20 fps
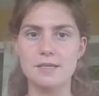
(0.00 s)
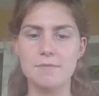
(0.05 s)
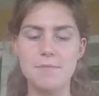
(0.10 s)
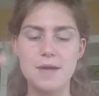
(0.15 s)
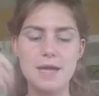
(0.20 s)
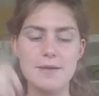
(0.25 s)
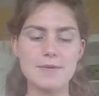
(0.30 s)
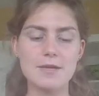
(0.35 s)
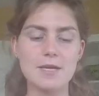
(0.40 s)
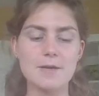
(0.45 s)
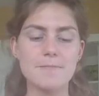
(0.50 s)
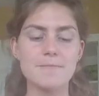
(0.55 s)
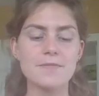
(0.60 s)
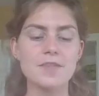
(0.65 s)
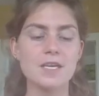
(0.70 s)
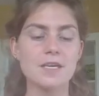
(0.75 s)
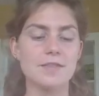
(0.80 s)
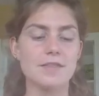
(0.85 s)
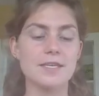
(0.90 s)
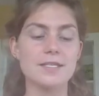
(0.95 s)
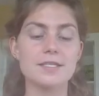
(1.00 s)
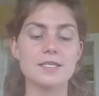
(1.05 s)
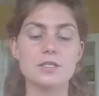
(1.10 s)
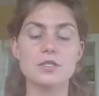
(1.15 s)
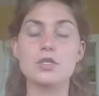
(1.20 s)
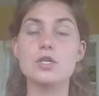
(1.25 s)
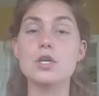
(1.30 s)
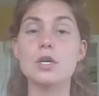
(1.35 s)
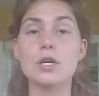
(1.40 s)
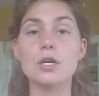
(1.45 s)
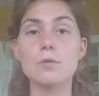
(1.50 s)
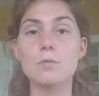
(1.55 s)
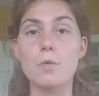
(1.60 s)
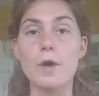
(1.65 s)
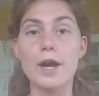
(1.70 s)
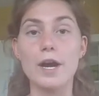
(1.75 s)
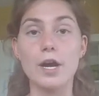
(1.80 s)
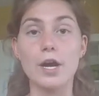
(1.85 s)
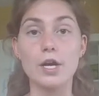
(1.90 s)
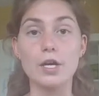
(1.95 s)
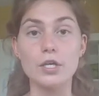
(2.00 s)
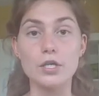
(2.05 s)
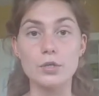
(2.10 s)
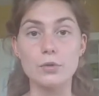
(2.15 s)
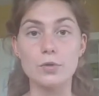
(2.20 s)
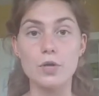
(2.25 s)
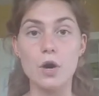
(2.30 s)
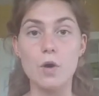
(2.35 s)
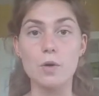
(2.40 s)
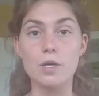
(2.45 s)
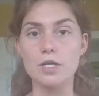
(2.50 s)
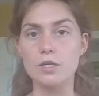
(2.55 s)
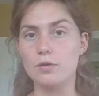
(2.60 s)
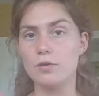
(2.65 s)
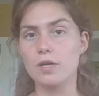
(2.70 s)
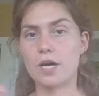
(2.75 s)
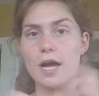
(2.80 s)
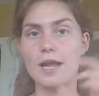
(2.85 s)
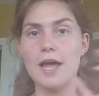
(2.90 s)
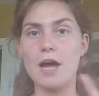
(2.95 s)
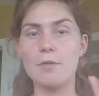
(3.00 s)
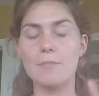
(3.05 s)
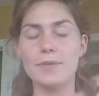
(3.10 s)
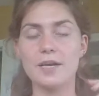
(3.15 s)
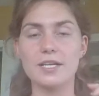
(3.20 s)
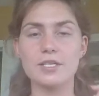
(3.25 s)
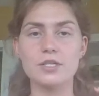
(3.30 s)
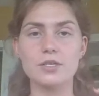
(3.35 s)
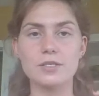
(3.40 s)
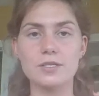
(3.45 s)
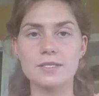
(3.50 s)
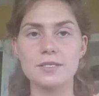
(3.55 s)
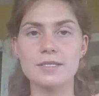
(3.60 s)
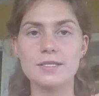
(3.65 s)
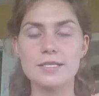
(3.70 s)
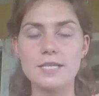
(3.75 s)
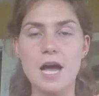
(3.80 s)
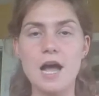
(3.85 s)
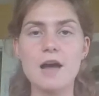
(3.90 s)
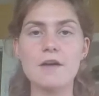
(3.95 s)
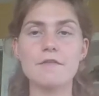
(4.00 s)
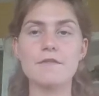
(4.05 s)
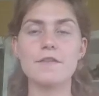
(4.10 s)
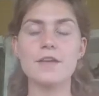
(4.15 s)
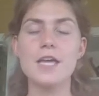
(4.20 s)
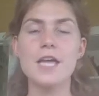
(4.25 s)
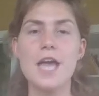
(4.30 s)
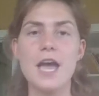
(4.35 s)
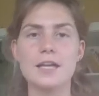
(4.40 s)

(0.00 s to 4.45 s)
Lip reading: And maybe this is good where you go and you cut out pictures and stuff